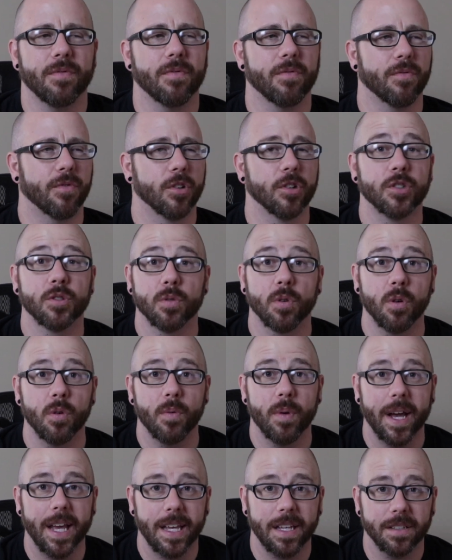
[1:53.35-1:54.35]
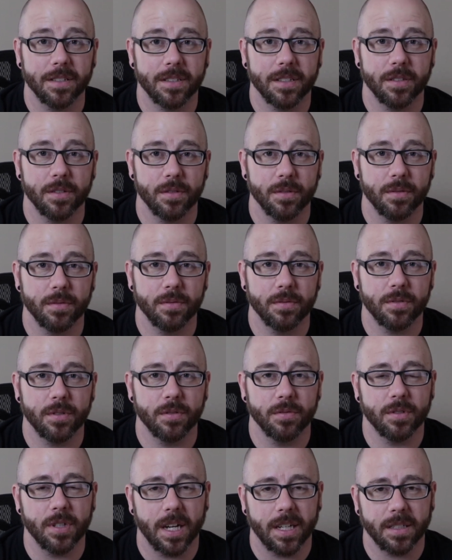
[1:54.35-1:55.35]
virtual ways to
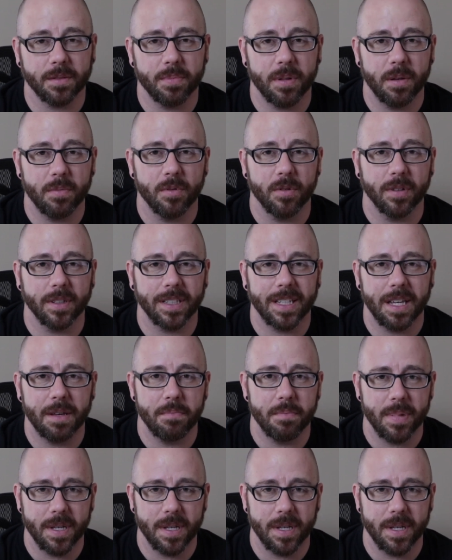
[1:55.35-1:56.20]
talk to people and keep